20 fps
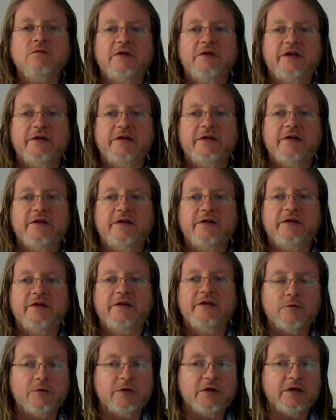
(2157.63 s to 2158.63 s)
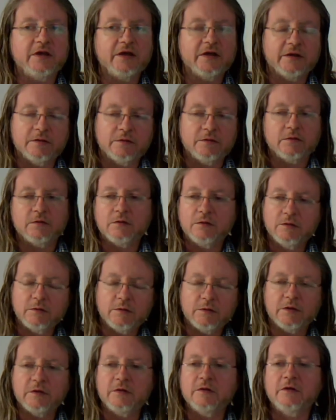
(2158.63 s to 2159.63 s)
in theory and
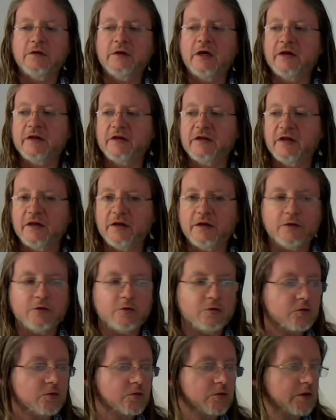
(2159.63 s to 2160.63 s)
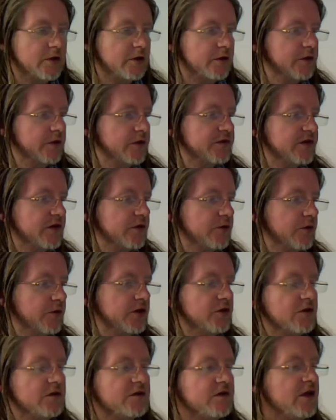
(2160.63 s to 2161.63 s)
in ICAO
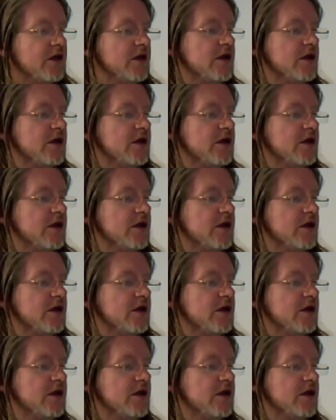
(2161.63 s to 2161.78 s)
considerations,